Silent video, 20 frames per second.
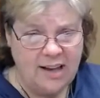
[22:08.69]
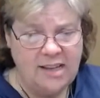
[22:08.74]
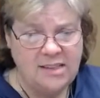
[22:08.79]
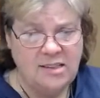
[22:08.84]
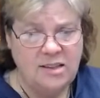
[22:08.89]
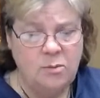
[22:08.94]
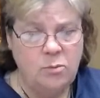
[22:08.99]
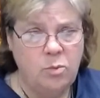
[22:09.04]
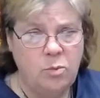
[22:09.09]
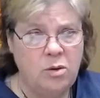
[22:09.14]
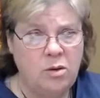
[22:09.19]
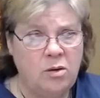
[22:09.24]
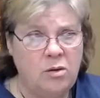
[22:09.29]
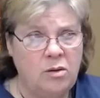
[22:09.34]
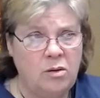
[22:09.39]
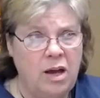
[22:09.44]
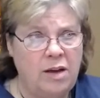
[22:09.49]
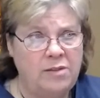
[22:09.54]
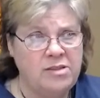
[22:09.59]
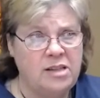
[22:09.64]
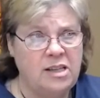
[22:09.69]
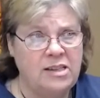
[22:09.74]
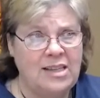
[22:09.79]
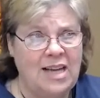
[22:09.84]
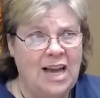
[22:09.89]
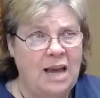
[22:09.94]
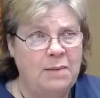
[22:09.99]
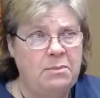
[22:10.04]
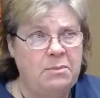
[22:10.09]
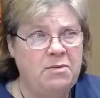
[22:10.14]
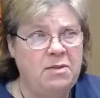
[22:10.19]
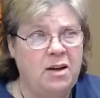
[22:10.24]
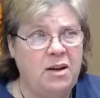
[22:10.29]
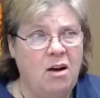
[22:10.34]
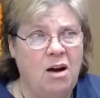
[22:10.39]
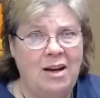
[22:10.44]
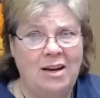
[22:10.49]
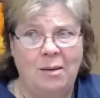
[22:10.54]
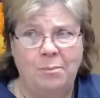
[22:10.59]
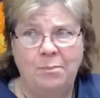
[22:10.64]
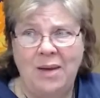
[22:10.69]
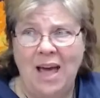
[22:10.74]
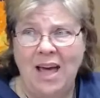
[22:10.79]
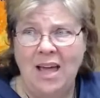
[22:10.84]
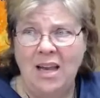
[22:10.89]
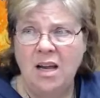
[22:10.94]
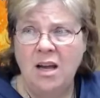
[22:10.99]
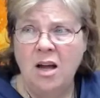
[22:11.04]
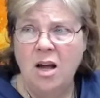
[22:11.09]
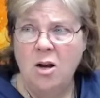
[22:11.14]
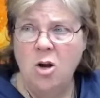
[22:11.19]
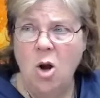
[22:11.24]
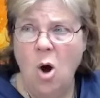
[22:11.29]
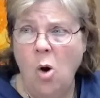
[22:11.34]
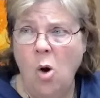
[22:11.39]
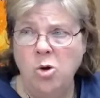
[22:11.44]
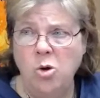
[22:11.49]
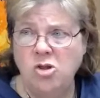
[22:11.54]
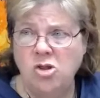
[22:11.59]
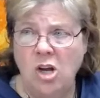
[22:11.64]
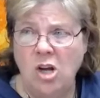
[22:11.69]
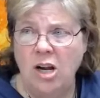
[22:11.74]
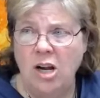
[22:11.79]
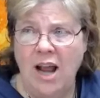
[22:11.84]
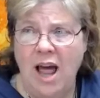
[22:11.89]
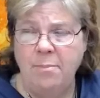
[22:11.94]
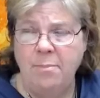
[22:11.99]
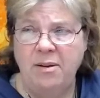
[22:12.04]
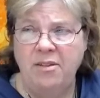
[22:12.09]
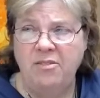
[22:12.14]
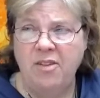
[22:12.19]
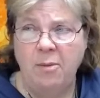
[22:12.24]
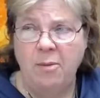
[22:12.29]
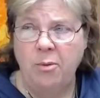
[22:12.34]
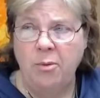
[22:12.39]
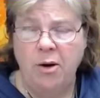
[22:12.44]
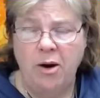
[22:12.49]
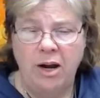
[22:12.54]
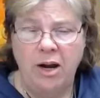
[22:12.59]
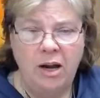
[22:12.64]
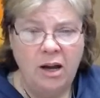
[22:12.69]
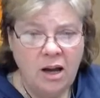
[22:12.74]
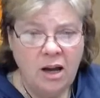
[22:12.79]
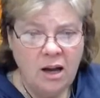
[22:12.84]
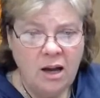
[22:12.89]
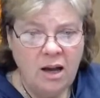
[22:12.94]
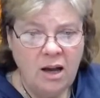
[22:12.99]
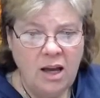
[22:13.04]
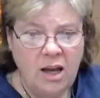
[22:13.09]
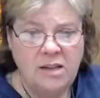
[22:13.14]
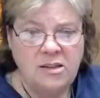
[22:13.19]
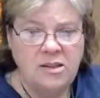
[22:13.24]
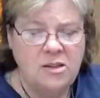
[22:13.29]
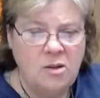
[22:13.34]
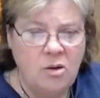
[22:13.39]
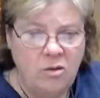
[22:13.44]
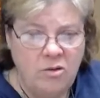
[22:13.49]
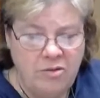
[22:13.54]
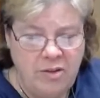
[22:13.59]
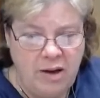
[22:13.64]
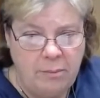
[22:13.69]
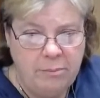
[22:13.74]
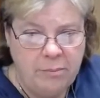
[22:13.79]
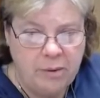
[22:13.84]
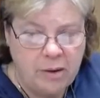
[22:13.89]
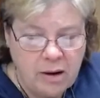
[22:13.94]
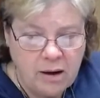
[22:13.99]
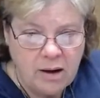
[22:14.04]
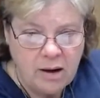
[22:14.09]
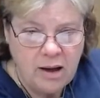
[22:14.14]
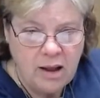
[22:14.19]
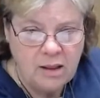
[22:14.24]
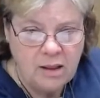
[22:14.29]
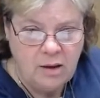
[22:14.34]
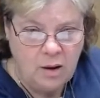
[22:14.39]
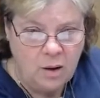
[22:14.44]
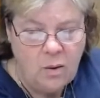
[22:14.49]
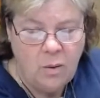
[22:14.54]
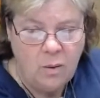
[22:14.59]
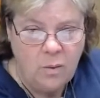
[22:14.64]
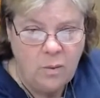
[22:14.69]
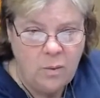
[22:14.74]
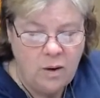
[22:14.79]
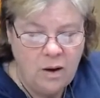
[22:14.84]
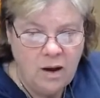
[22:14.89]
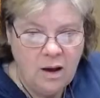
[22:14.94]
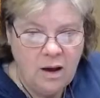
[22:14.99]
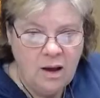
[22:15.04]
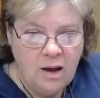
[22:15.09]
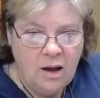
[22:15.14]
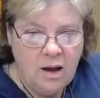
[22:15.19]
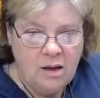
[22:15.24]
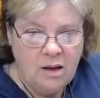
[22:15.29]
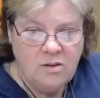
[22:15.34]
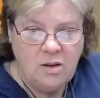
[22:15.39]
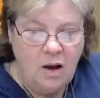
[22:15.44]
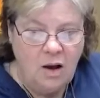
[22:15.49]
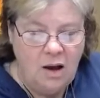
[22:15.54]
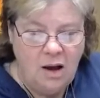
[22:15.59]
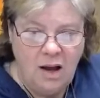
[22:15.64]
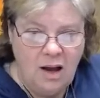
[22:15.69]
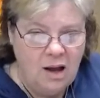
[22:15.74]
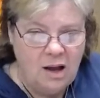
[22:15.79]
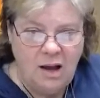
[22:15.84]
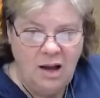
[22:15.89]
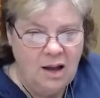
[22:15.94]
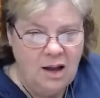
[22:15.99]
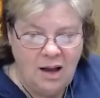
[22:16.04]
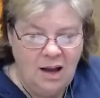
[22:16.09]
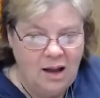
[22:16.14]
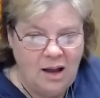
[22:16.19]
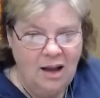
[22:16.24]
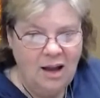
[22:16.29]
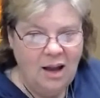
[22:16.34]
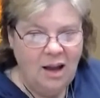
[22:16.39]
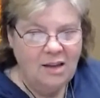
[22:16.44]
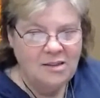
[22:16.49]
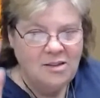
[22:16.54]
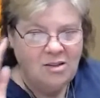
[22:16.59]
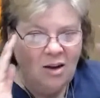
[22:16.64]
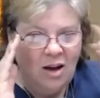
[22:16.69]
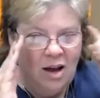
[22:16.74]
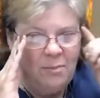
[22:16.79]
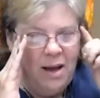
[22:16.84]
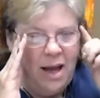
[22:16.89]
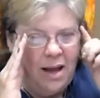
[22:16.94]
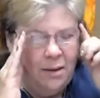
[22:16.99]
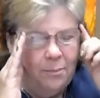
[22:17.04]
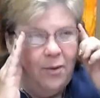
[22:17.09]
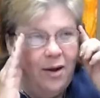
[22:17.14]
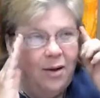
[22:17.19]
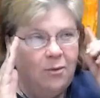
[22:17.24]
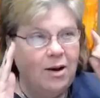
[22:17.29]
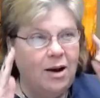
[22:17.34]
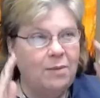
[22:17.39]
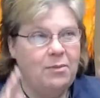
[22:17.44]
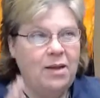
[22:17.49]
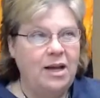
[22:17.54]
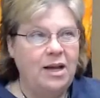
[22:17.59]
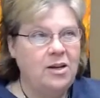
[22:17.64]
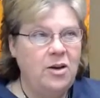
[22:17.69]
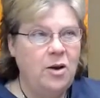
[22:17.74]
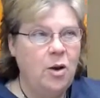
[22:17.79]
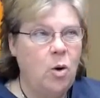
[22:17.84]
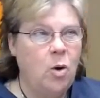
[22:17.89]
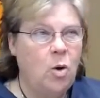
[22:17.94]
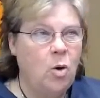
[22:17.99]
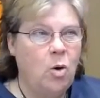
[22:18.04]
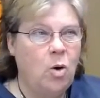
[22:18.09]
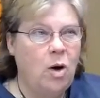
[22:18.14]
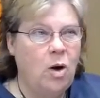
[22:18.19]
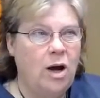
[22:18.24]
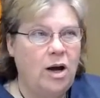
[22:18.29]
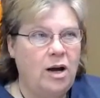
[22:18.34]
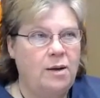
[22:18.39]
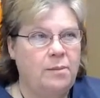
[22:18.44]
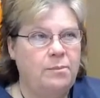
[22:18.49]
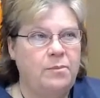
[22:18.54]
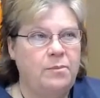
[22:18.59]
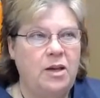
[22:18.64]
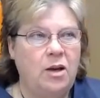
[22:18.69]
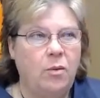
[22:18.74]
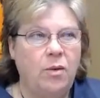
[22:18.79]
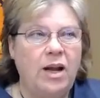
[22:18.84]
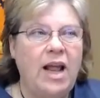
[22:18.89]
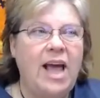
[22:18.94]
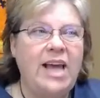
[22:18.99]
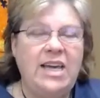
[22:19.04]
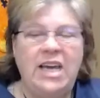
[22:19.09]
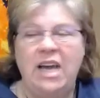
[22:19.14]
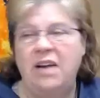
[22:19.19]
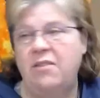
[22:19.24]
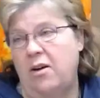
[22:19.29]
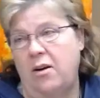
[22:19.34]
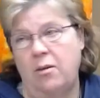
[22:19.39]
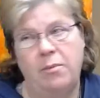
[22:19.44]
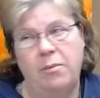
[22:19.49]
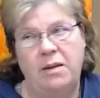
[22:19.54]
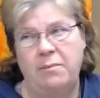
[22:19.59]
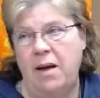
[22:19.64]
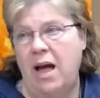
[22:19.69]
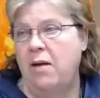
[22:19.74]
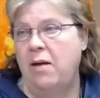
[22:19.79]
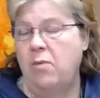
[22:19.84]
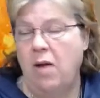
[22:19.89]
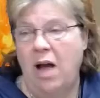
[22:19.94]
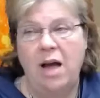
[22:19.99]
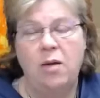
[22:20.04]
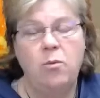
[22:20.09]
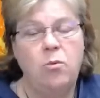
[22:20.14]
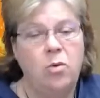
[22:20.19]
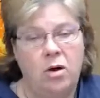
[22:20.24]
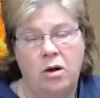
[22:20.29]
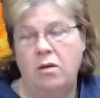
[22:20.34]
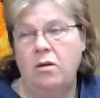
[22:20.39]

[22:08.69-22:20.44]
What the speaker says: I said, well, has the time even gone up yet? No, you said it happened February. It's November. Hello. So I'm at a point where I'm like, no, you know what? I gave her money. I will.